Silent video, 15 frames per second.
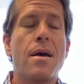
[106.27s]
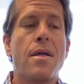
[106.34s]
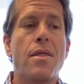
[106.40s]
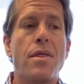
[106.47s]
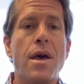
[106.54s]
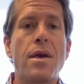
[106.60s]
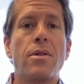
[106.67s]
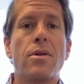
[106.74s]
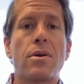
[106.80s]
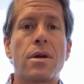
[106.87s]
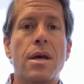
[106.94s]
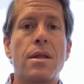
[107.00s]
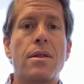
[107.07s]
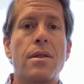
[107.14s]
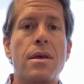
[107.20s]
They look
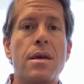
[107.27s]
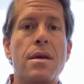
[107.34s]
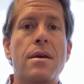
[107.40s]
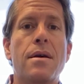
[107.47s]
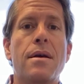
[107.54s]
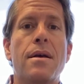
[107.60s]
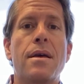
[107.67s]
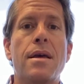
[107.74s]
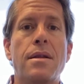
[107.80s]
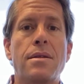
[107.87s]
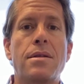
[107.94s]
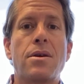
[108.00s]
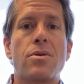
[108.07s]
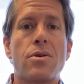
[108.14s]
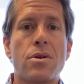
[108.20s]
at the
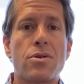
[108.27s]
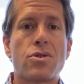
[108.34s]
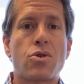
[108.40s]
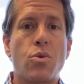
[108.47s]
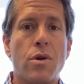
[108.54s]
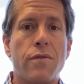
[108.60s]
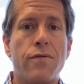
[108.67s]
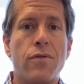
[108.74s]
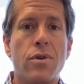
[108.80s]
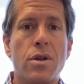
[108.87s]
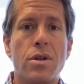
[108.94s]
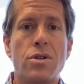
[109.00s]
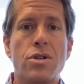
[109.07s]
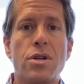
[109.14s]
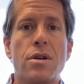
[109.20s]
interior square
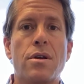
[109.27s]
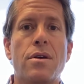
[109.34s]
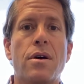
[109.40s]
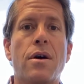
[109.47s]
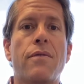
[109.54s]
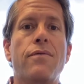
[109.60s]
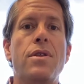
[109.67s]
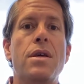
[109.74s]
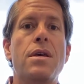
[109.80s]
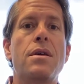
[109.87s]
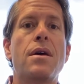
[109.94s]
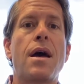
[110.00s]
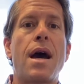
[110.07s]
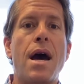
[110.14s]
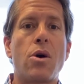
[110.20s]
footage of the
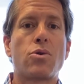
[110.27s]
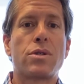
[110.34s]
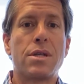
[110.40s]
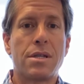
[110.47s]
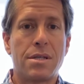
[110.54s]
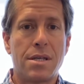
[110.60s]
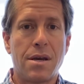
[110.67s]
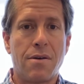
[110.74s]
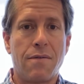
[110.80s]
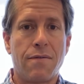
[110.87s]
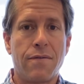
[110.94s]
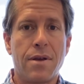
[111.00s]
house itself.